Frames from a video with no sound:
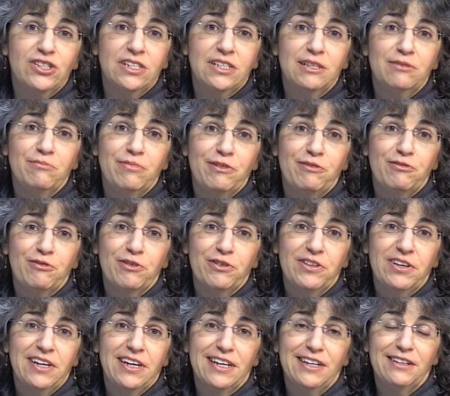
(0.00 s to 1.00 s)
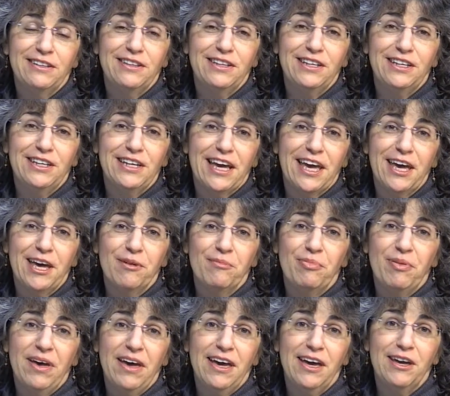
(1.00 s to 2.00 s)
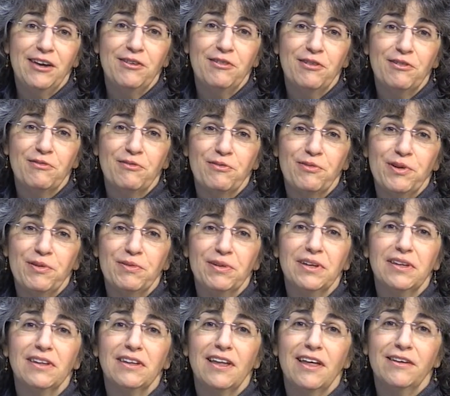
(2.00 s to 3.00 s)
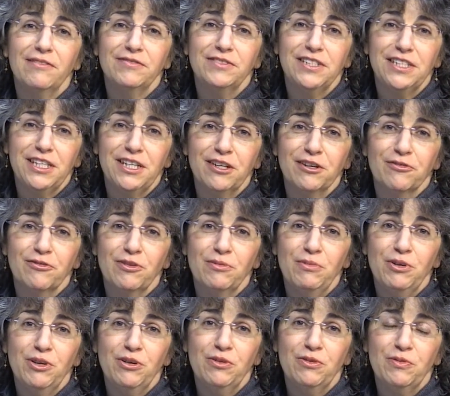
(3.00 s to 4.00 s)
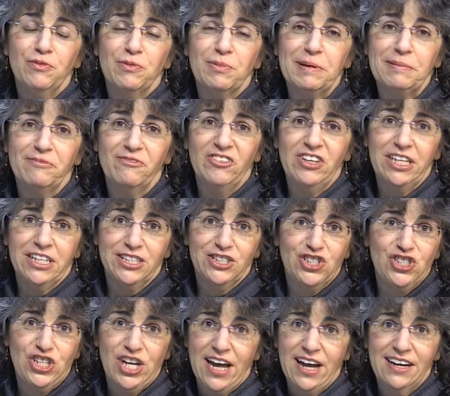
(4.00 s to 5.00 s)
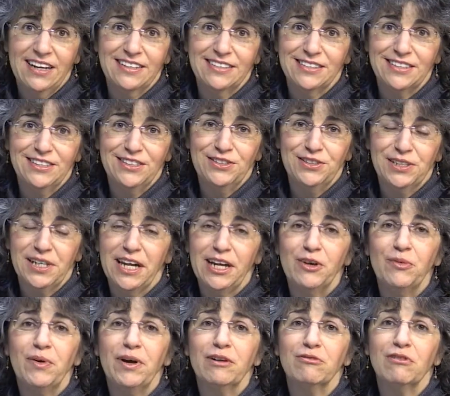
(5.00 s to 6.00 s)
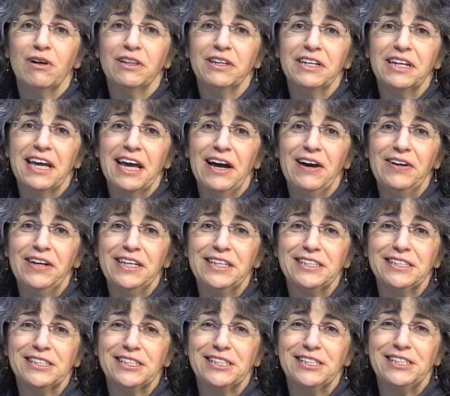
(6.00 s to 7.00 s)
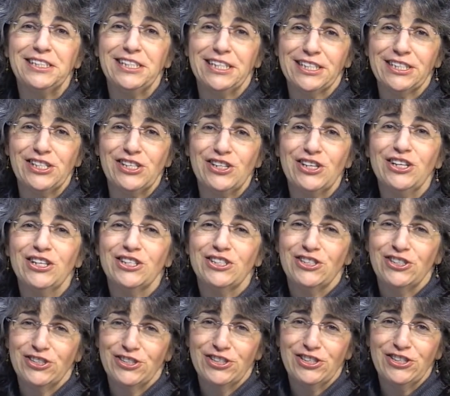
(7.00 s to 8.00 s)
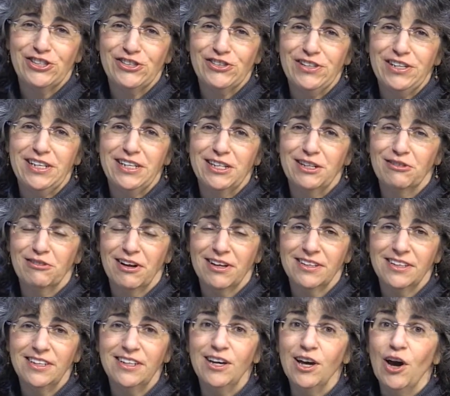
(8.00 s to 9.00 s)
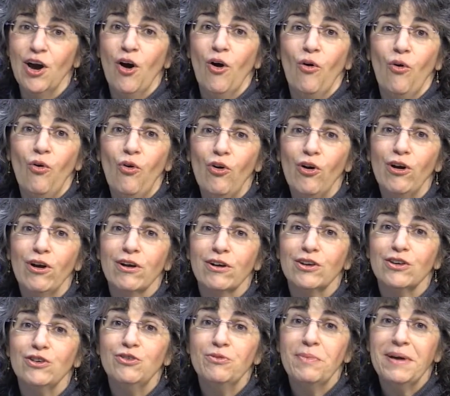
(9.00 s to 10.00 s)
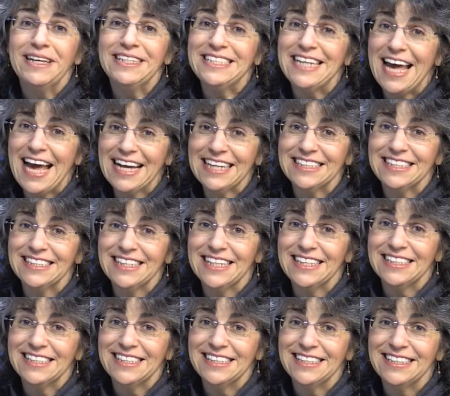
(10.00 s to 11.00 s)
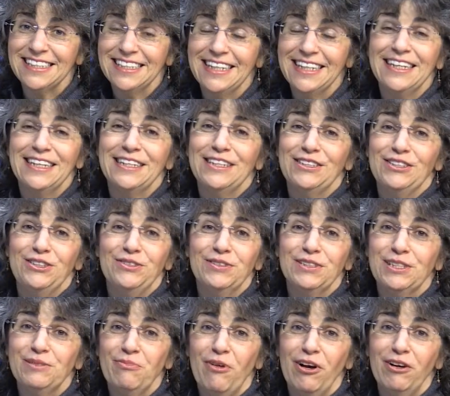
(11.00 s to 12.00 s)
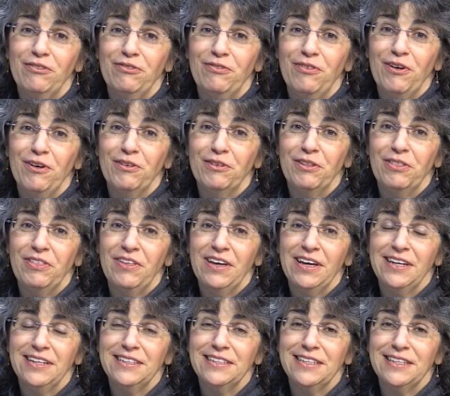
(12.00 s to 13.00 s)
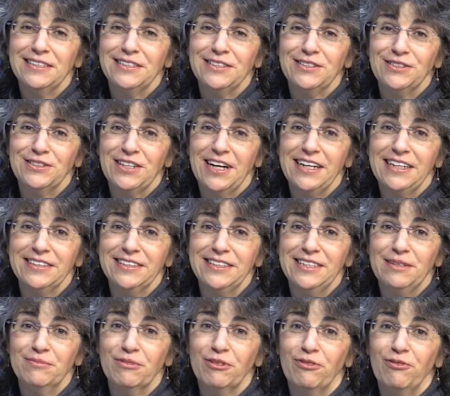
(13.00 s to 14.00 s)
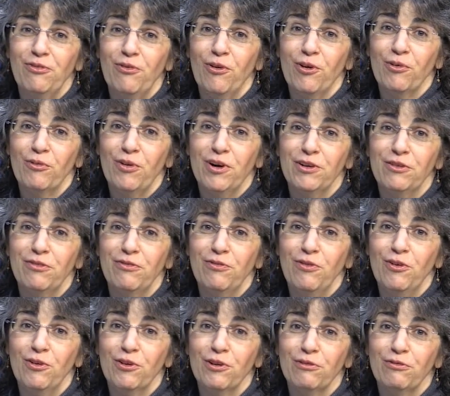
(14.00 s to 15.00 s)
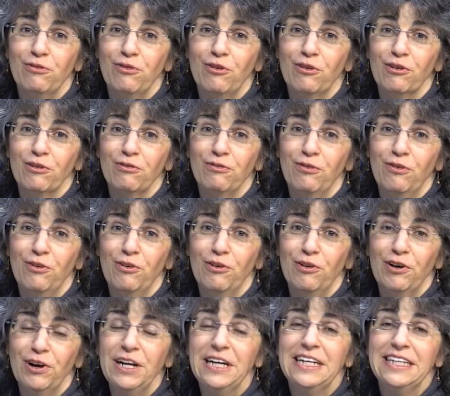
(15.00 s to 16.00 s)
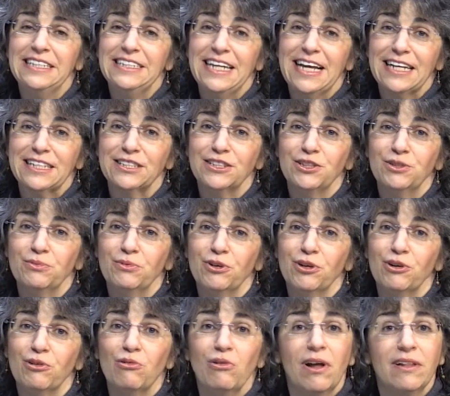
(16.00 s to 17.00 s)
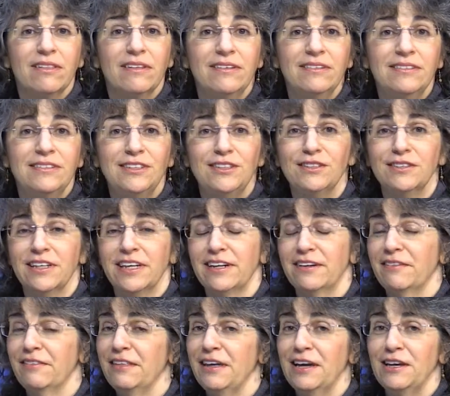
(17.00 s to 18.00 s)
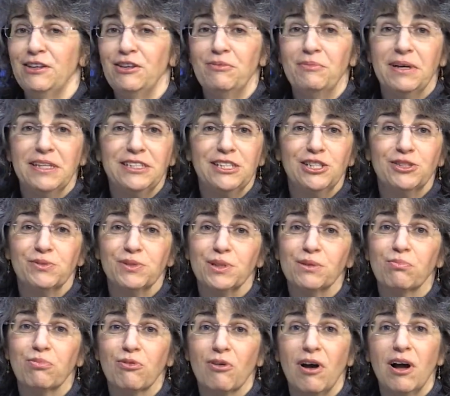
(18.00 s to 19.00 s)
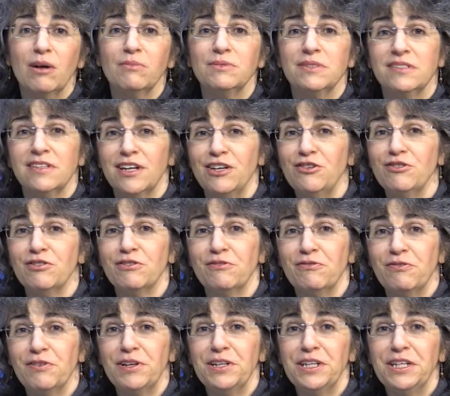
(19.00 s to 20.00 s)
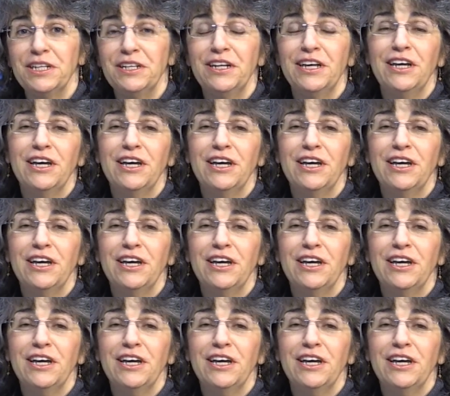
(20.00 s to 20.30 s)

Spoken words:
in before the end of the campaign. We would love to hear from you via check to United Way of Rutland County at 6 Church Street in Rutland. Or you may text us, do a smartphone thing, dial the number 41444, text the word Rutland. You'll get a thank you message with a prompt, and then you can fill in